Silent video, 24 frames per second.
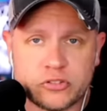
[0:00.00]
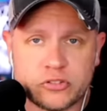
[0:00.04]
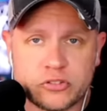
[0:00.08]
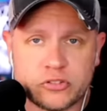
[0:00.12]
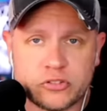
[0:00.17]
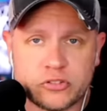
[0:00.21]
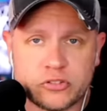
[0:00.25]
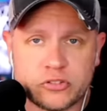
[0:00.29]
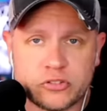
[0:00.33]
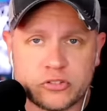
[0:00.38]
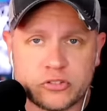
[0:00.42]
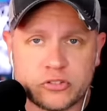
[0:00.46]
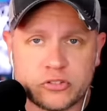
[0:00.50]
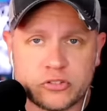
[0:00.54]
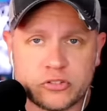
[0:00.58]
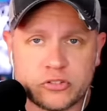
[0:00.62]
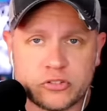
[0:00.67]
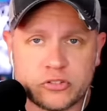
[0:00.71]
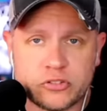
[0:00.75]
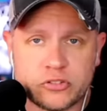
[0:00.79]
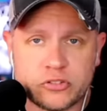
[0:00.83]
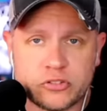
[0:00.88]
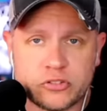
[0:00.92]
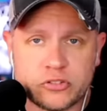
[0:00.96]

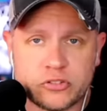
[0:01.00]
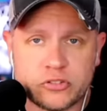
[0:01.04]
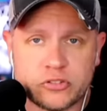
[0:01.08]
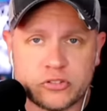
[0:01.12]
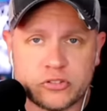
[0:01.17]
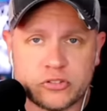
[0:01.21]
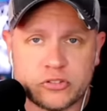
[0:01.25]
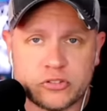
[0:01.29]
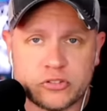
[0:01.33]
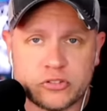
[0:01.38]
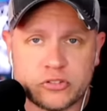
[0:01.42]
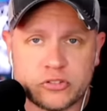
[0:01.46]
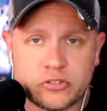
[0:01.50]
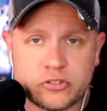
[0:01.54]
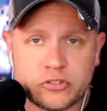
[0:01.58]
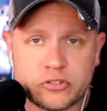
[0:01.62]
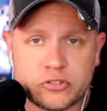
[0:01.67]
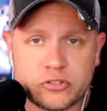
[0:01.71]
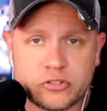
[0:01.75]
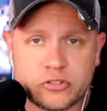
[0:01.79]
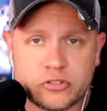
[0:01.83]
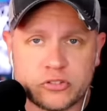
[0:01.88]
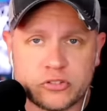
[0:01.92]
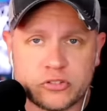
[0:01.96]

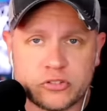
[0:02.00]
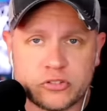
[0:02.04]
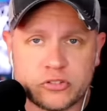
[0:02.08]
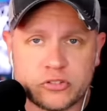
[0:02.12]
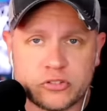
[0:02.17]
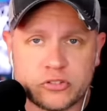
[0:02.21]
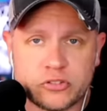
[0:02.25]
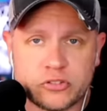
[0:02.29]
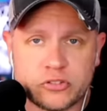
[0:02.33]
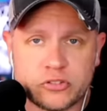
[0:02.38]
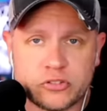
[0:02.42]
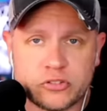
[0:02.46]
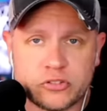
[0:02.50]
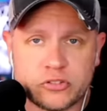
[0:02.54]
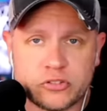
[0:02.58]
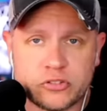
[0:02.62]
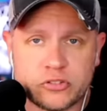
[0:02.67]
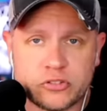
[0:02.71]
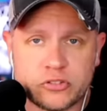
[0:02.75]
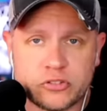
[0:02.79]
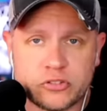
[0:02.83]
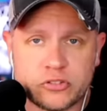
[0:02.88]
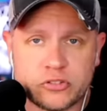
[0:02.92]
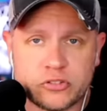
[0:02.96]

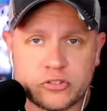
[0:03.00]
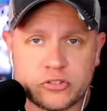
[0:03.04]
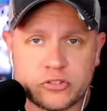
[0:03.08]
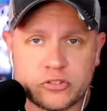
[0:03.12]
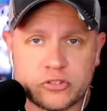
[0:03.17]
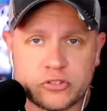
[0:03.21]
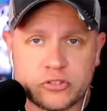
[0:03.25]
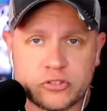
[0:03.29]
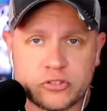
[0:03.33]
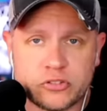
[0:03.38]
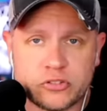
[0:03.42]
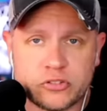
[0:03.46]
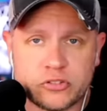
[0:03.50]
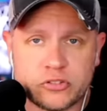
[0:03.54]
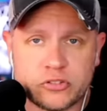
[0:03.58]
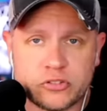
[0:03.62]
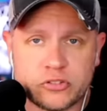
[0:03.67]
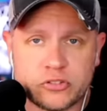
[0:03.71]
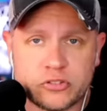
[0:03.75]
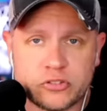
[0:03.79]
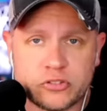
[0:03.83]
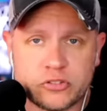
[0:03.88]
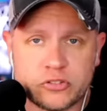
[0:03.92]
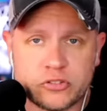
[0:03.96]

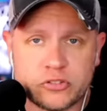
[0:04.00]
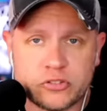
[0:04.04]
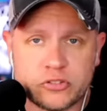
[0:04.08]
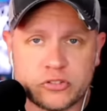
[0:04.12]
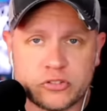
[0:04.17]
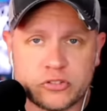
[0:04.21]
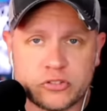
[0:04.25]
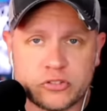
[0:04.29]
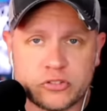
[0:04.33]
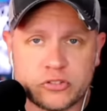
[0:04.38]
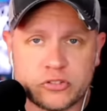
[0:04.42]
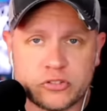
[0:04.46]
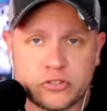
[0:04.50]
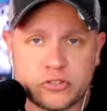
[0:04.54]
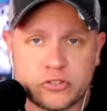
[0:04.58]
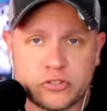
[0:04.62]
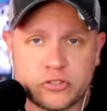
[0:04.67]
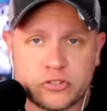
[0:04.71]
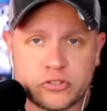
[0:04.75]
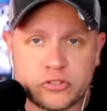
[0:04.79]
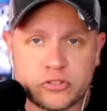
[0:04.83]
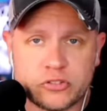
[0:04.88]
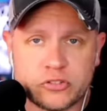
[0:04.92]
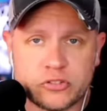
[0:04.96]

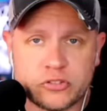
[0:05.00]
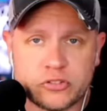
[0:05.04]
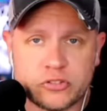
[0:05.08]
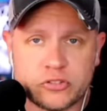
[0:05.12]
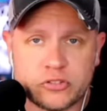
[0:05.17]
The person shown says nothing.